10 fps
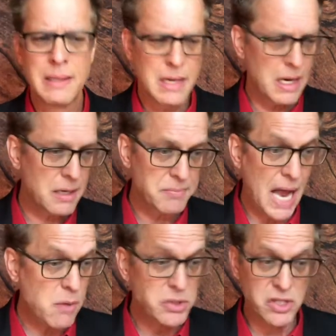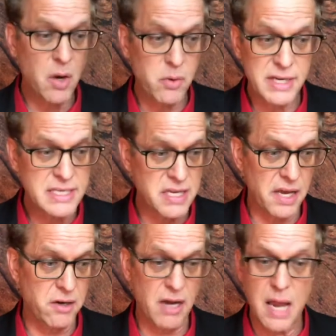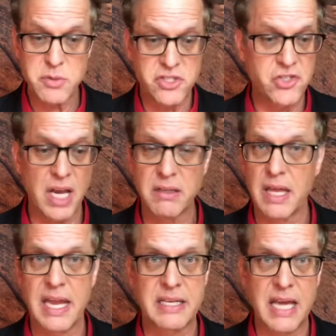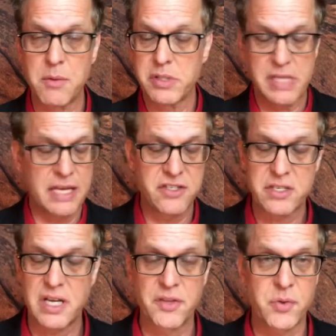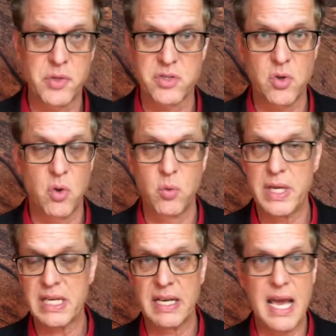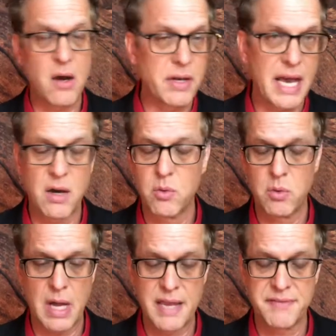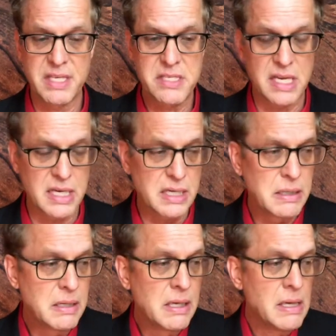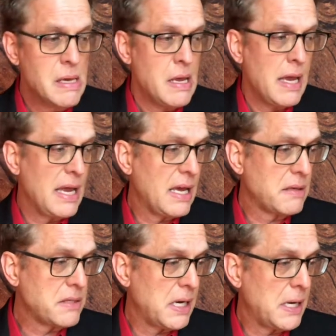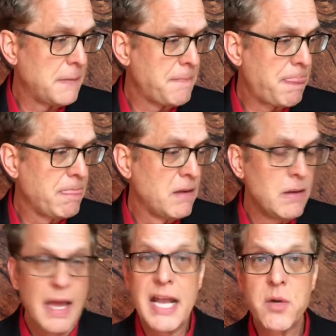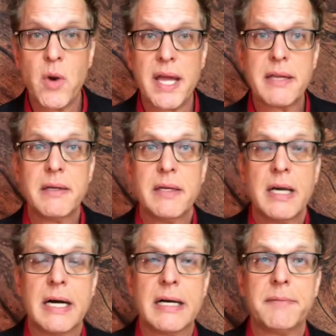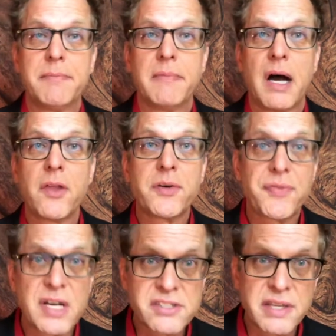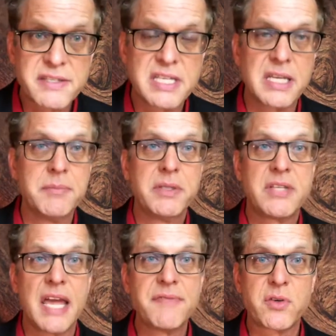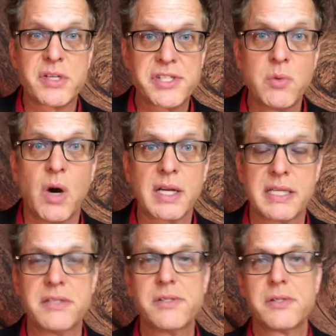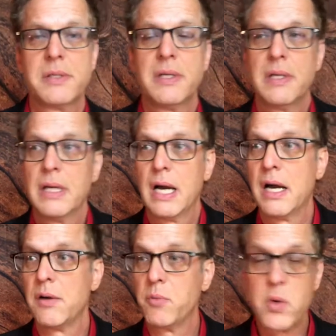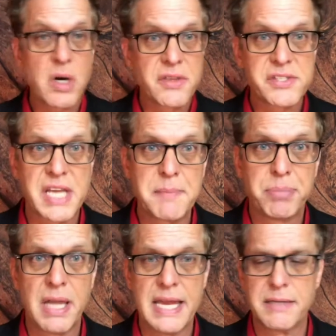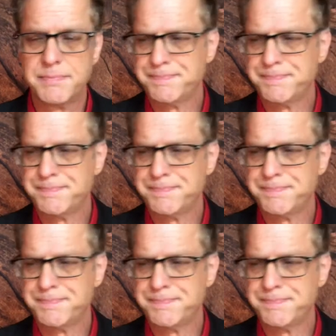I was already tired. I was jet lagged. Had just gone through this whole week, and now I have this hitting. And anyway, other friends on the team, Dave, Christy, Watkins, we were on the same plane.